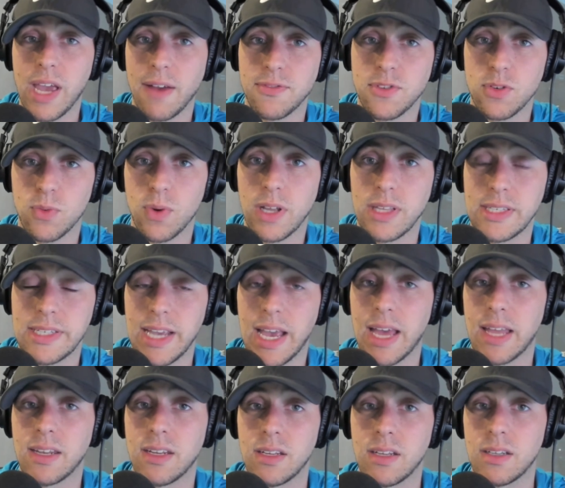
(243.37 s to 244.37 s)
have to run
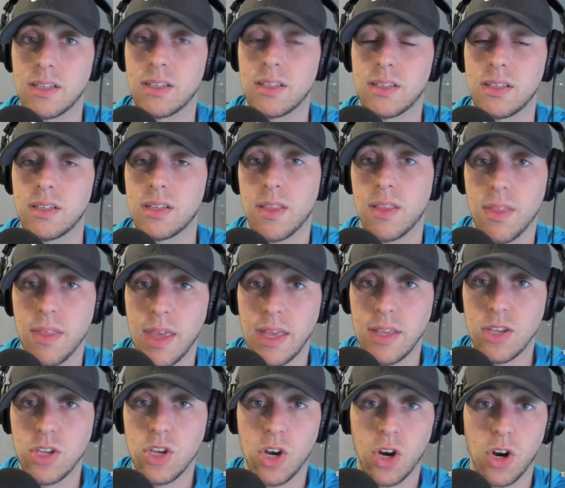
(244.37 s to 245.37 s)
10,
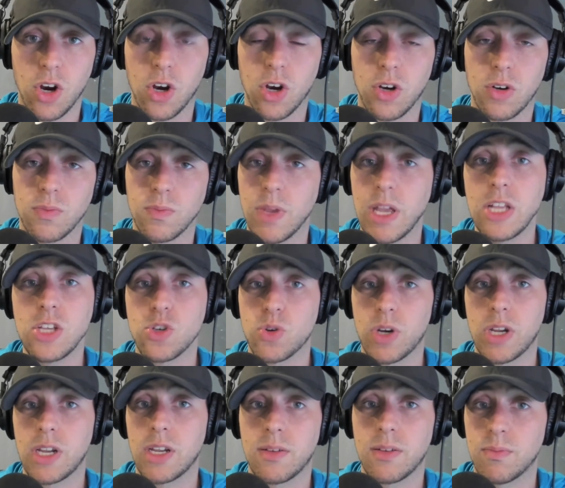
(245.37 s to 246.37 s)
your
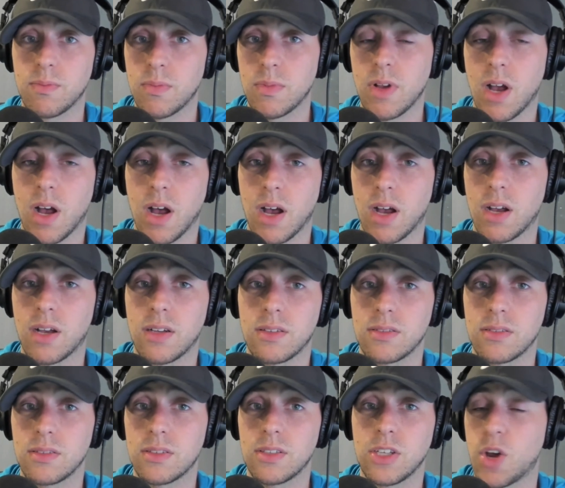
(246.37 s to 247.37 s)
injury, uh,
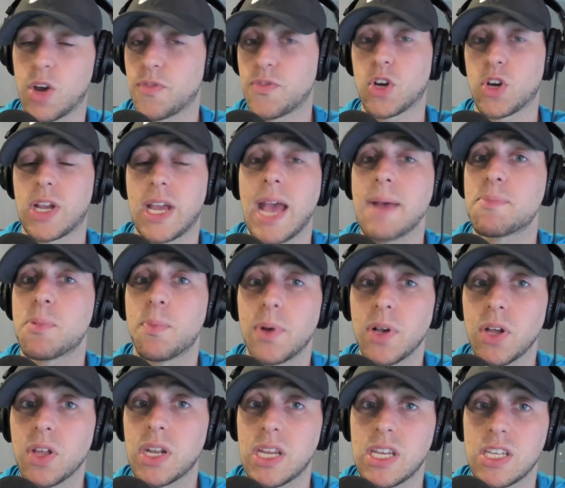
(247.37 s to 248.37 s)
you know, if your
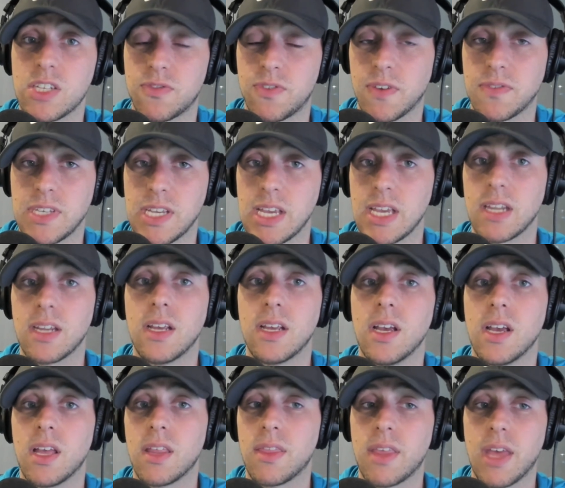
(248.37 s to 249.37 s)
capability is 15,
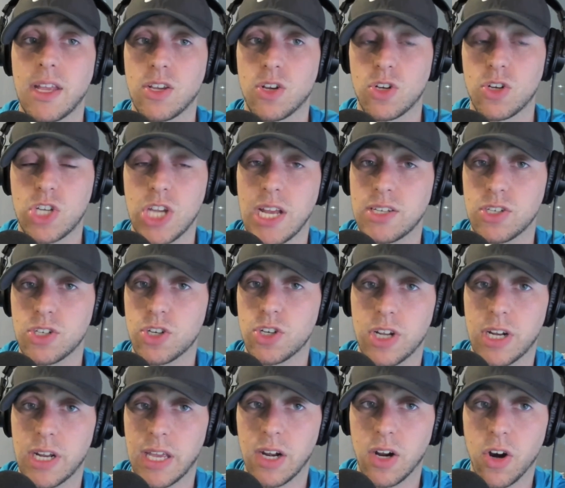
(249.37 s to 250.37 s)
then your chances you're
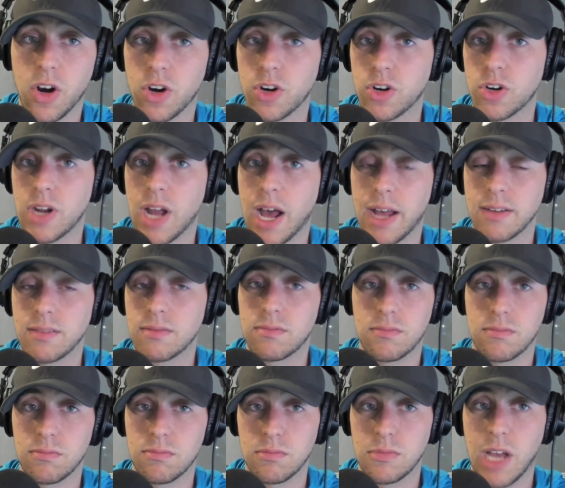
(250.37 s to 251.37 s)
going to get hurt are not
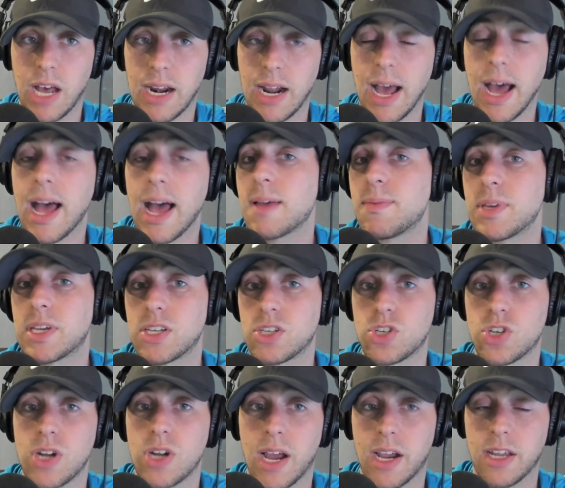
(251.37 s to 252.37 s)
not high
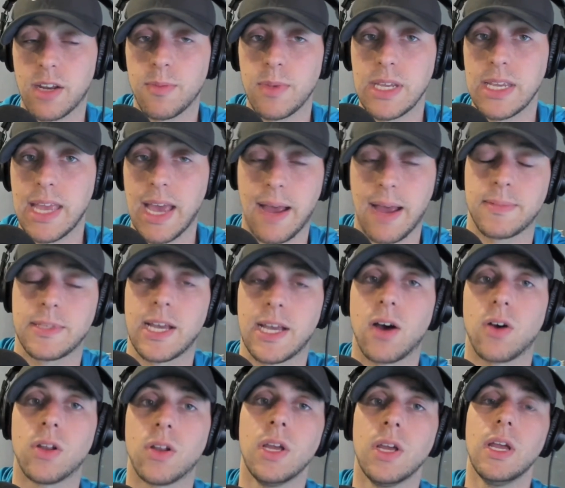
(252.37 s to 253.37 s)
because you're not going to be capped
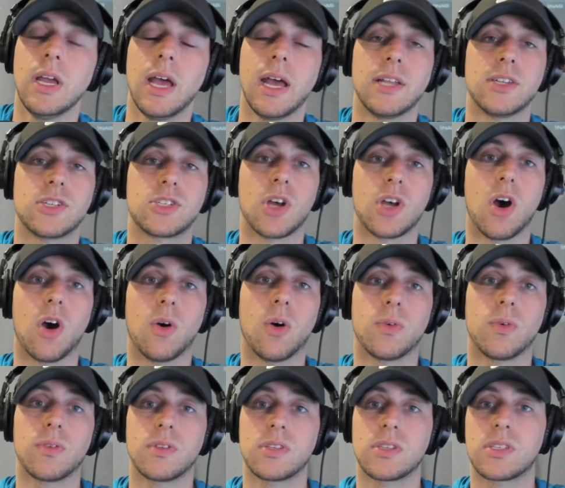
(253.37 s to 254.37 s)
out. And
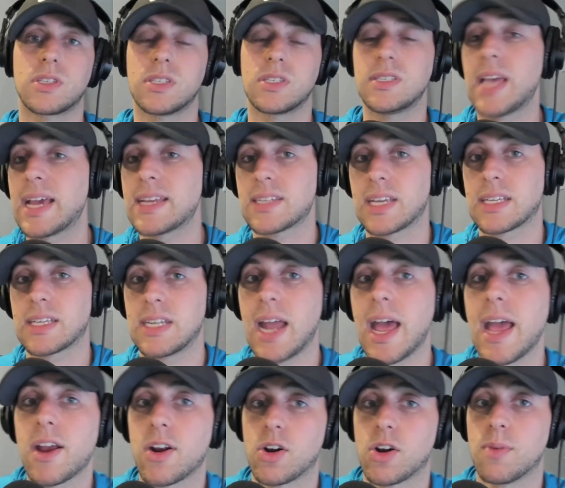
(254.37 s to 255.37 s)
so days like
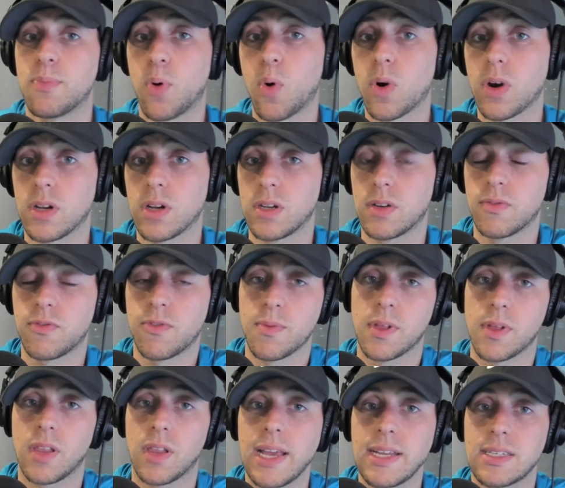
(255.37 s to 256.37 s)
today are important from
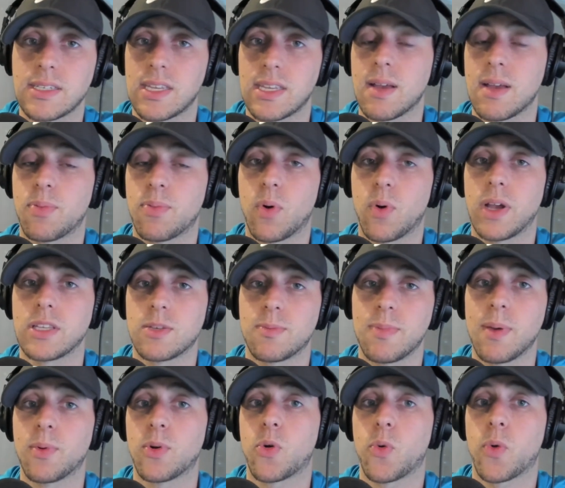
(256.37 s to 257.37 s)
the light standpoint to
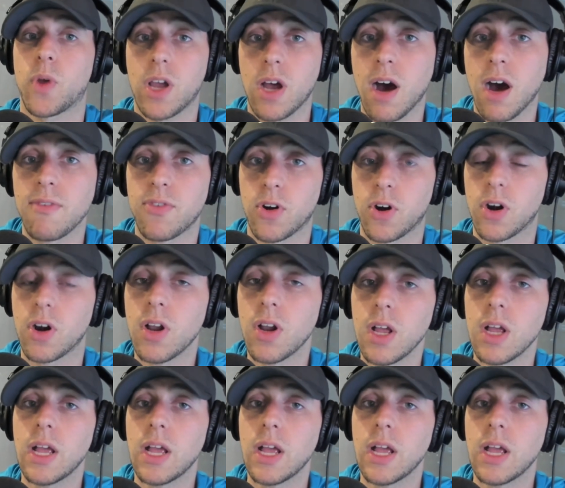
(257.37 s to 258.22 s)
be able to recover